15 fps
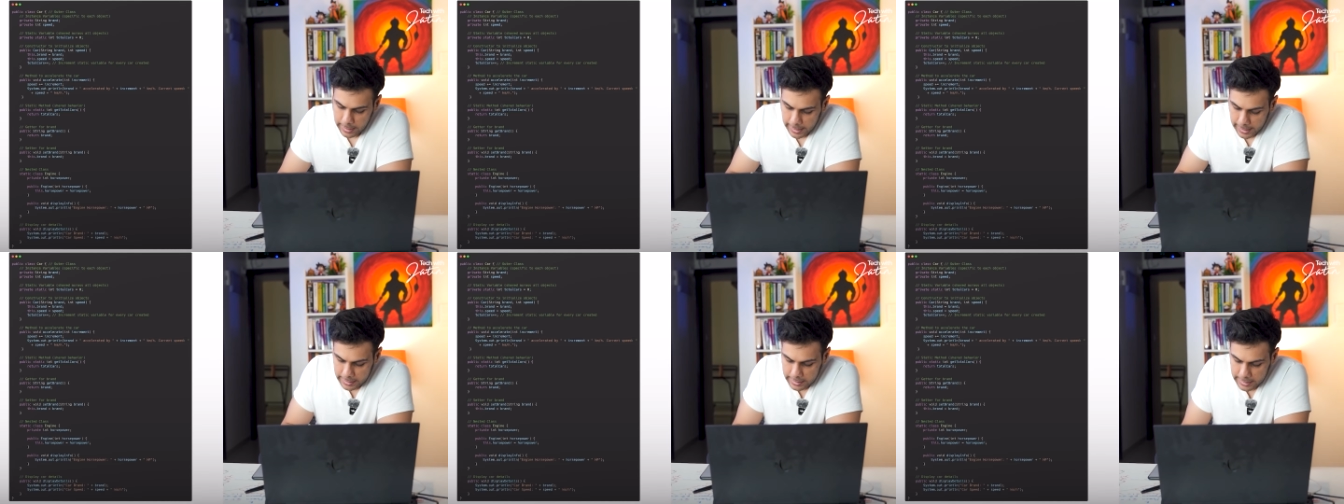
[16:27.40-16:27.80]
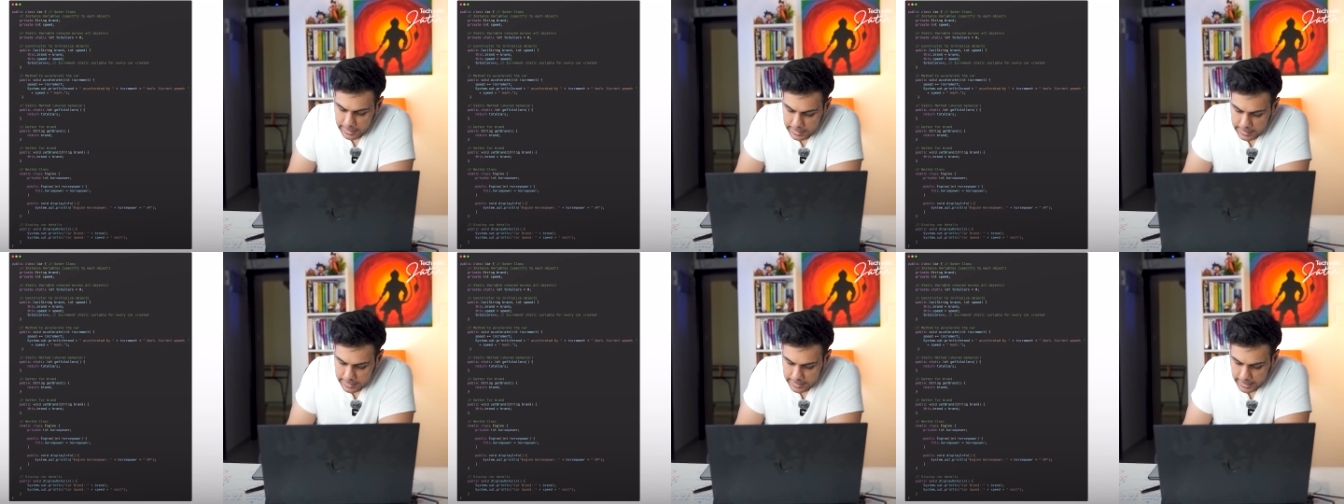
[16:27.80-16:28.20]
and
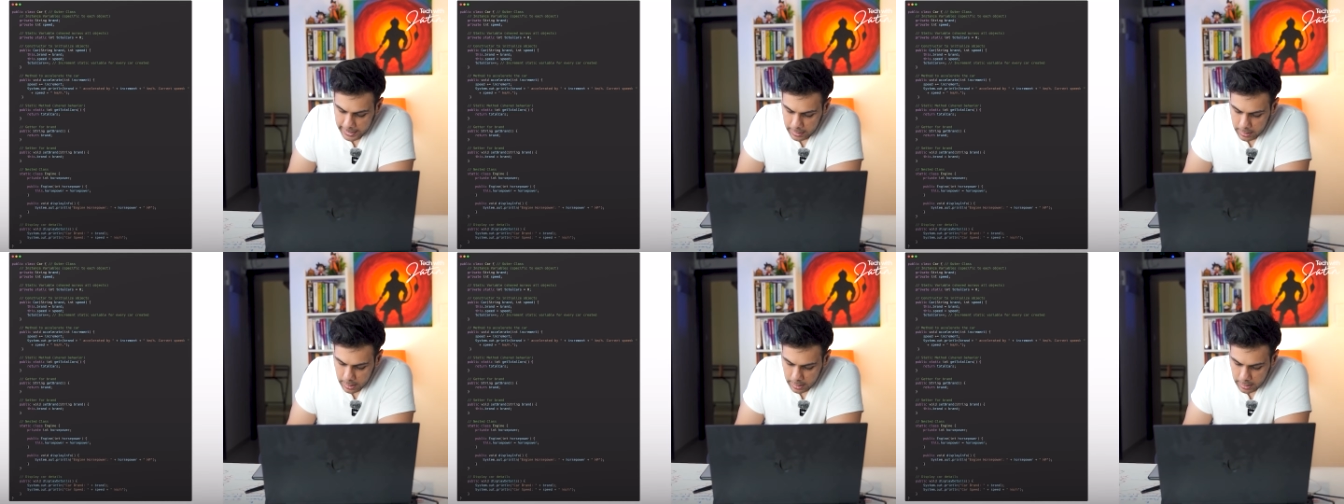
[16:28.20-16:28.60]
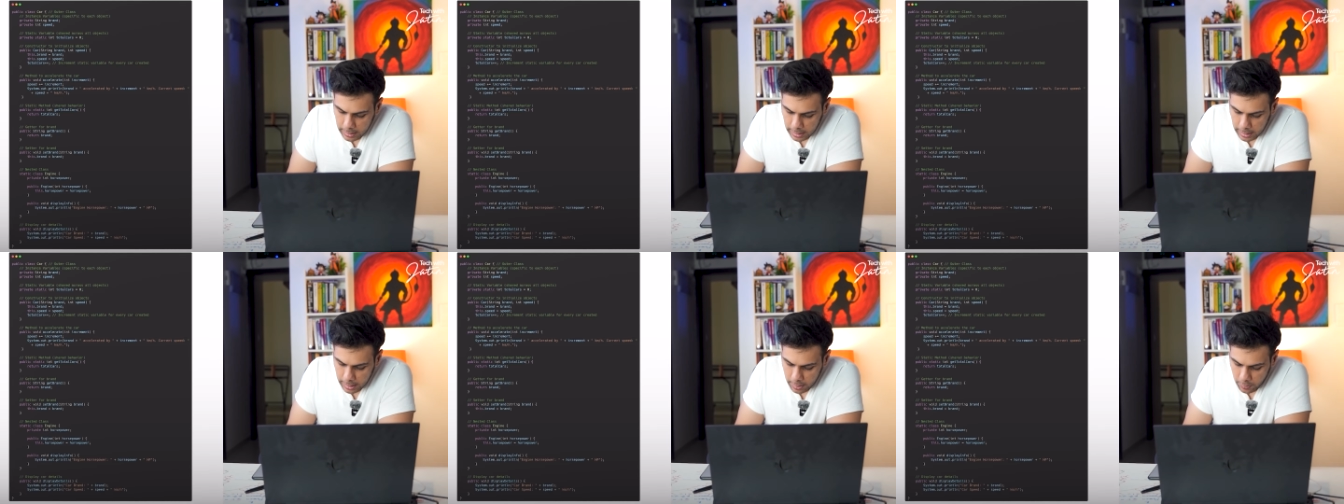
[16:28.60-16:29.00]
inside the
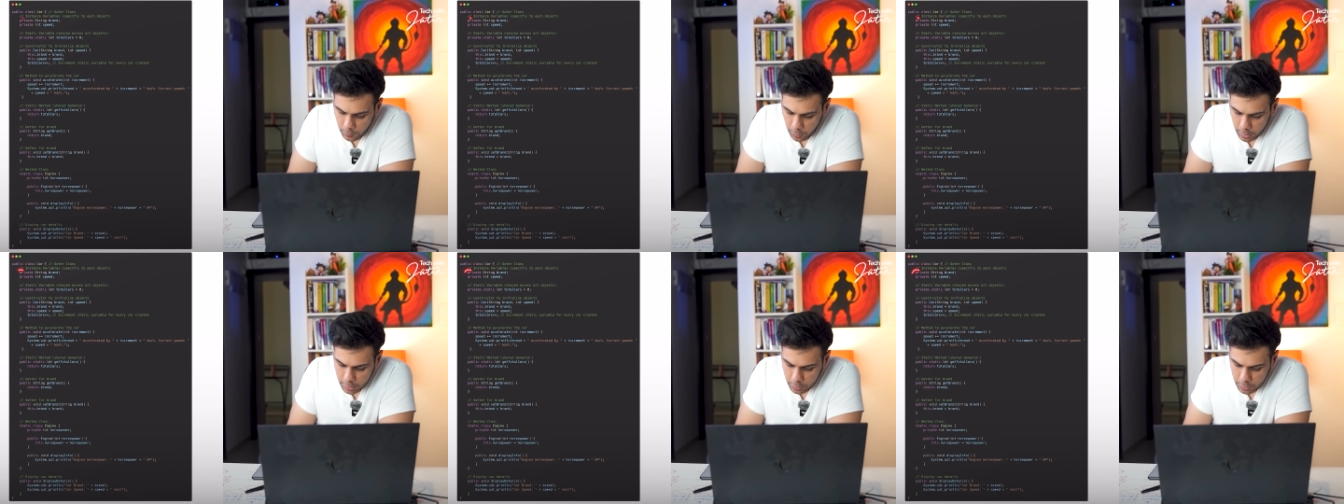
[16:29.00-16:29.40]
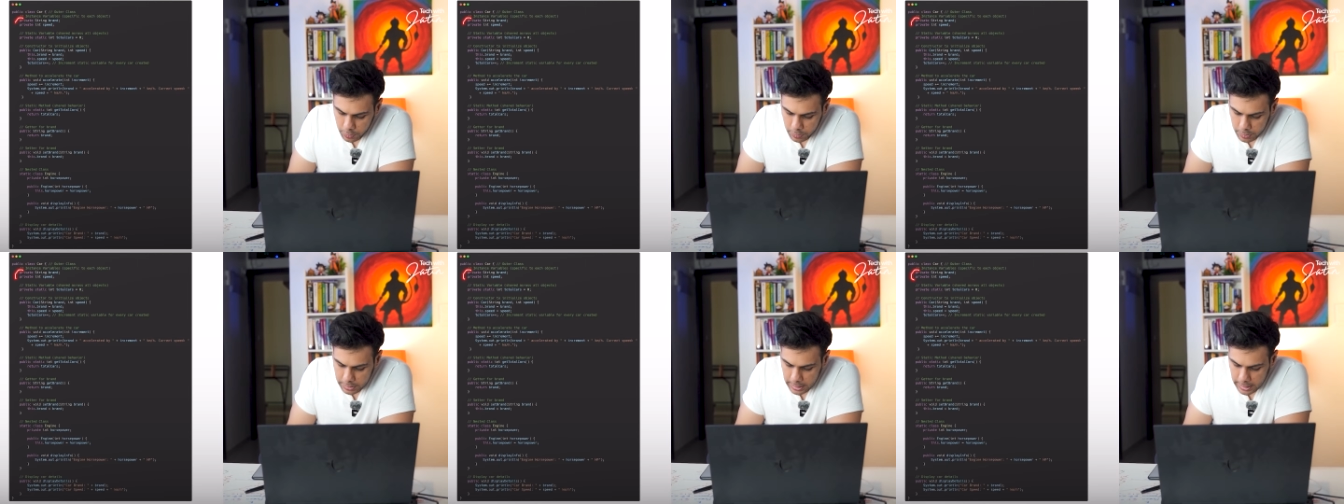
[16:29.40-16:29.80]
car, what do
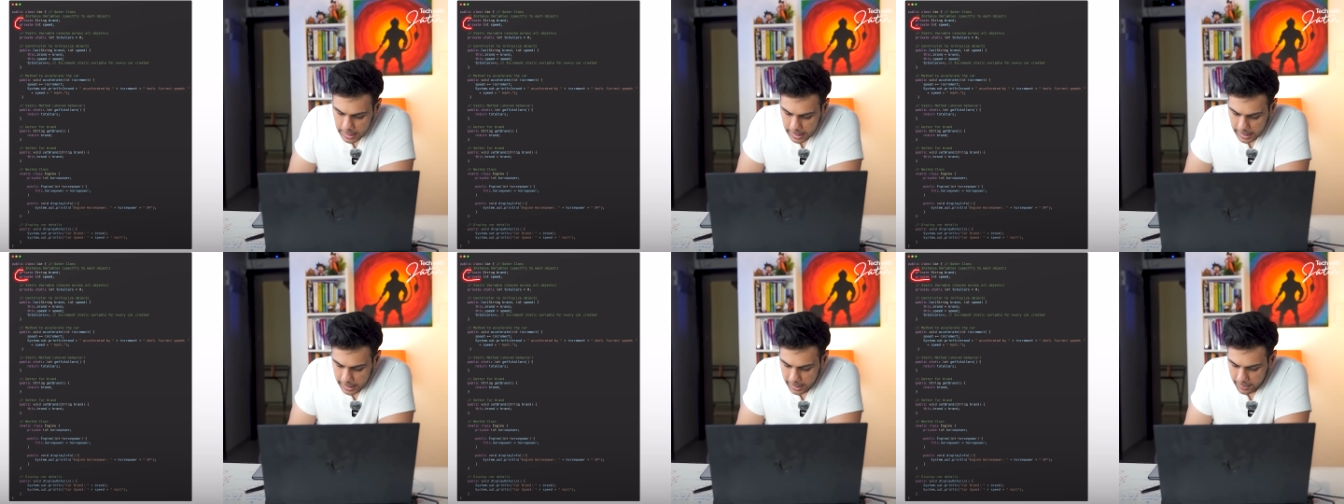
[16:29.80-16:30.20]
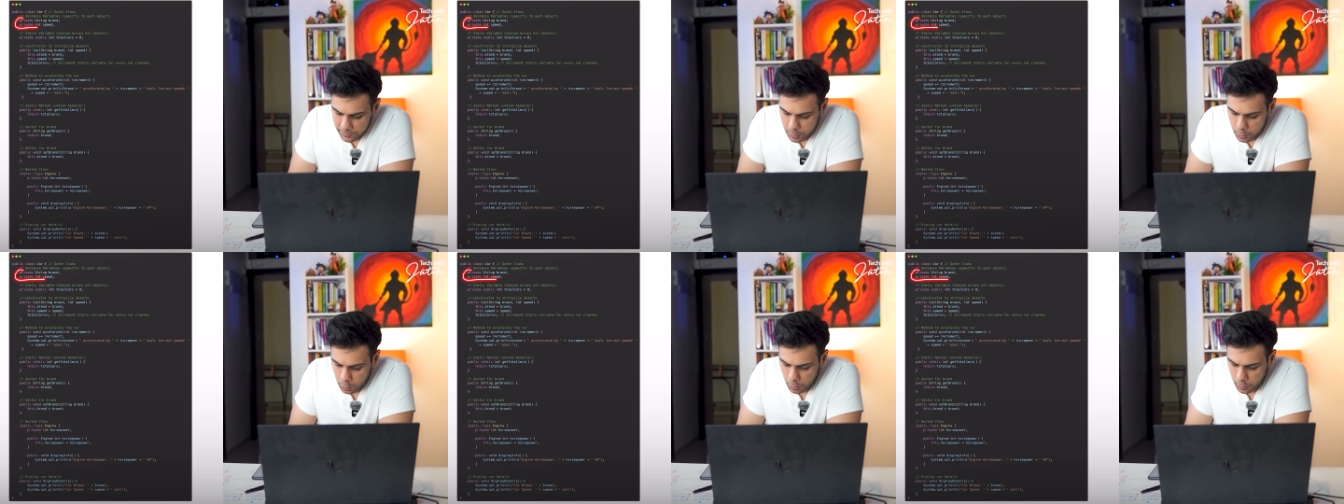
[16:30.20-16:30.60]
you see? I
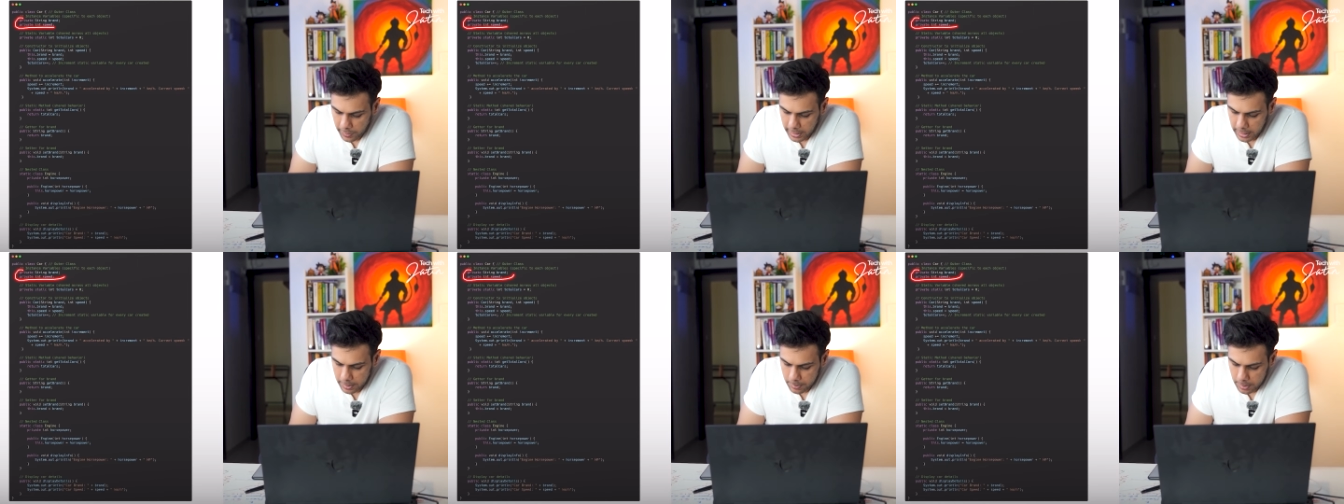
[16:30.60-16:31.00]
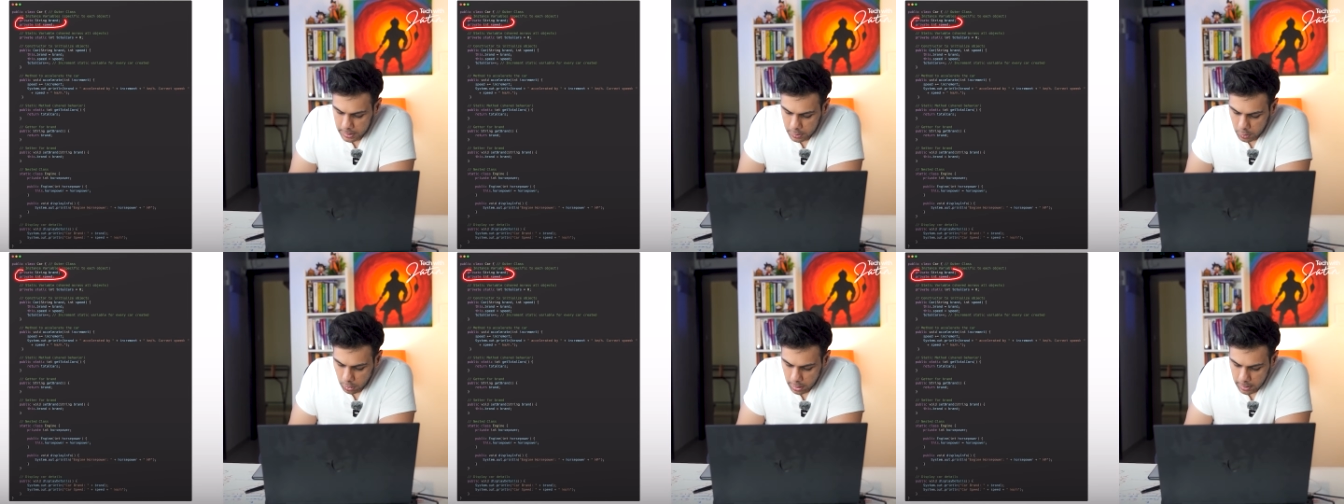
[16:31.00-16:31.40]
have two
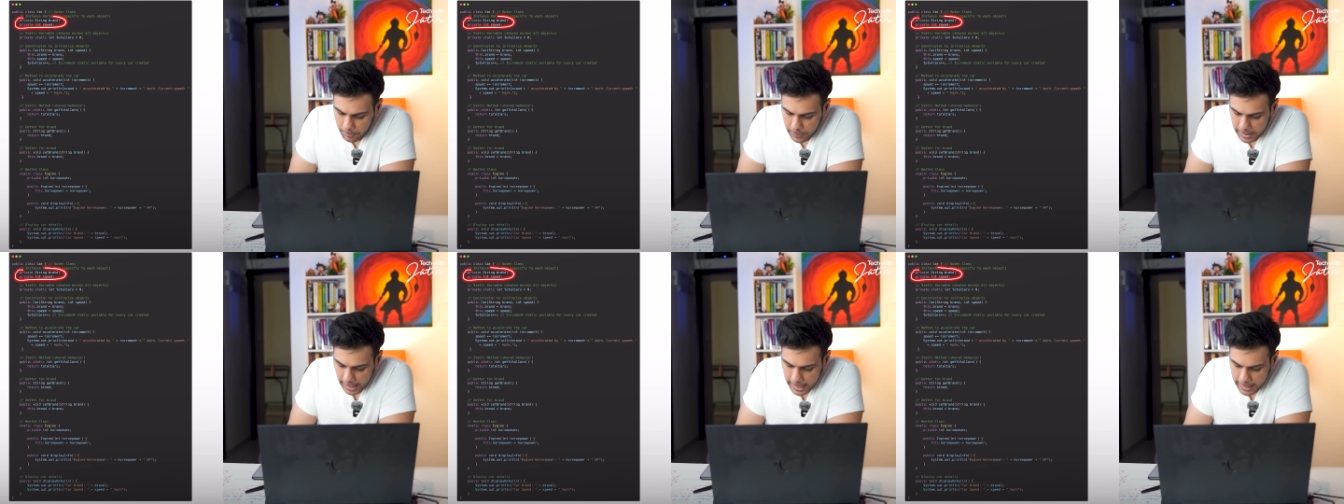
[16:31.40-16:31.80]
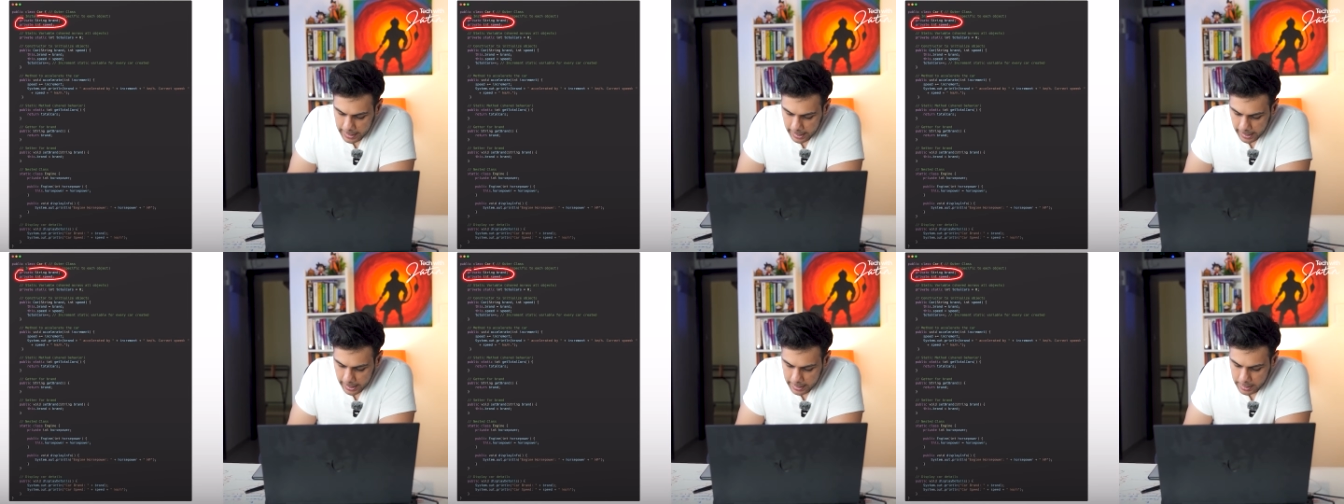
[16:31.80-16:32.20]
variables called
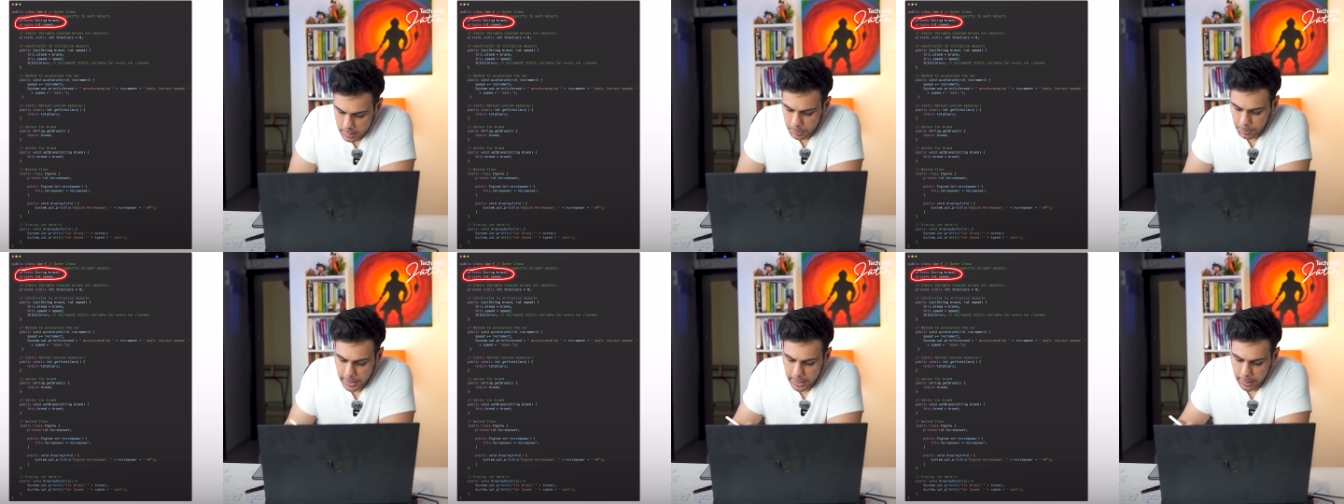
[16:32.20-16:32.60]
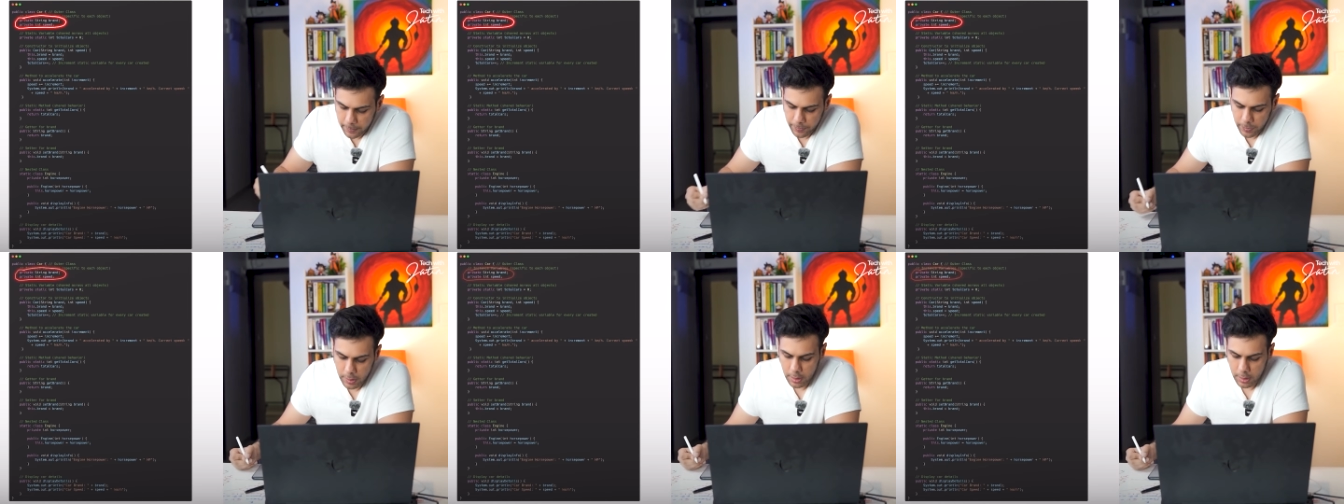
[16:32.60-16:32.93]
brand and speed.